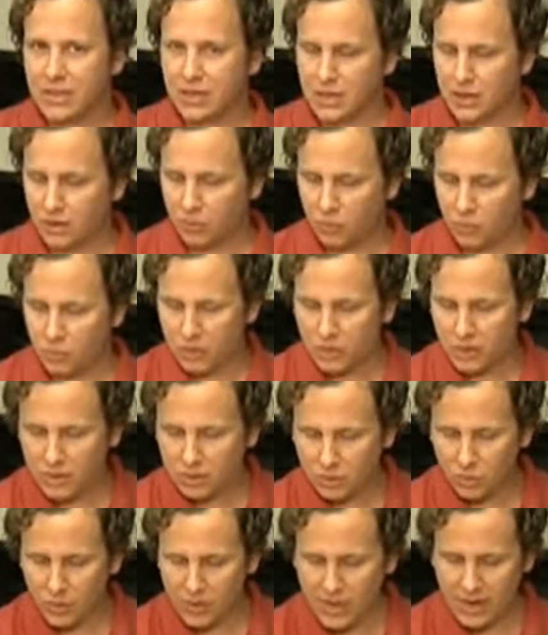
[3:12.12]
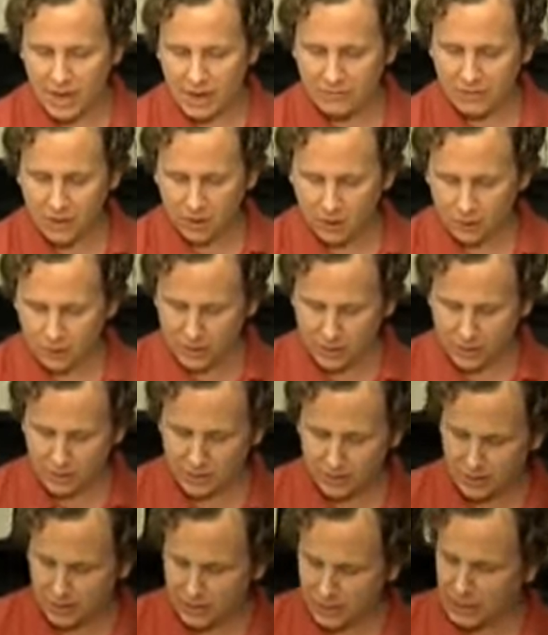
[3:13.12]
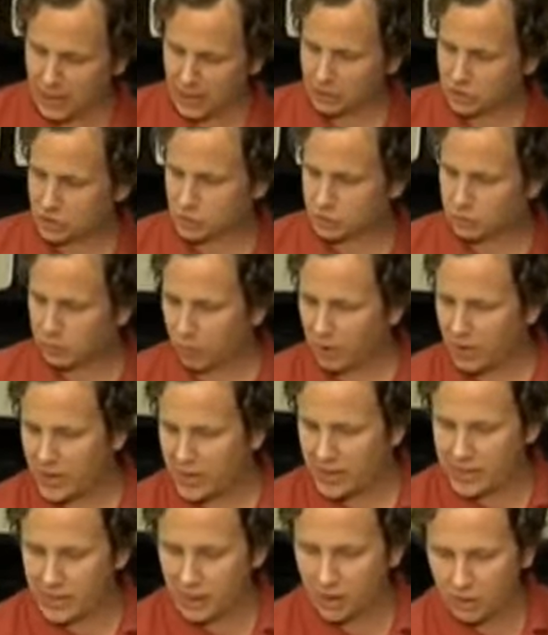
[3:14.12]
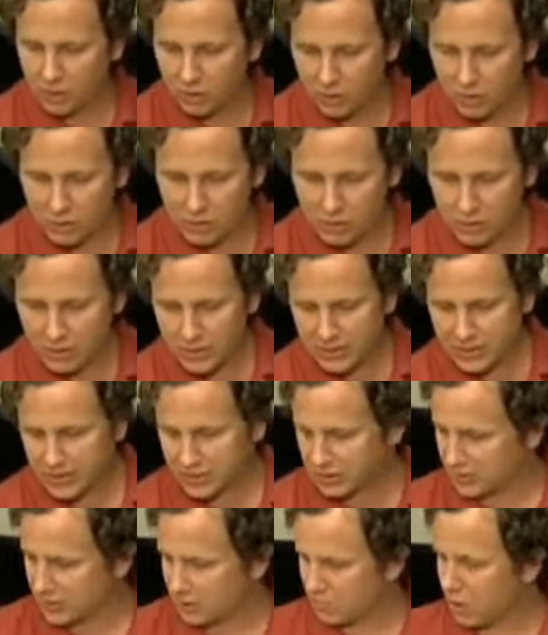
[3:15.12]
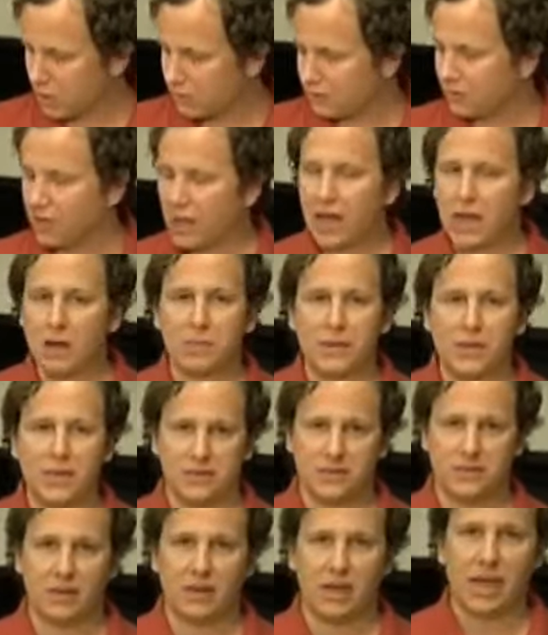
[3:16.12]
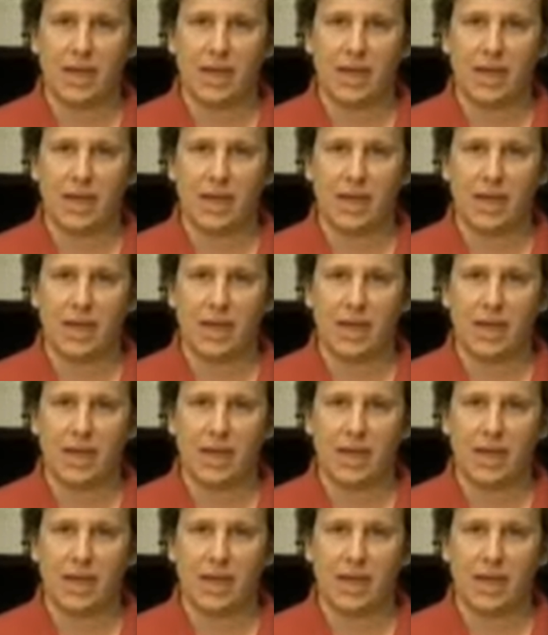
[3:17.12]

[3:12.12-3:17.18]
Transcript: You know, right. we have our uh, our spread. Our this is a muffalata pizza.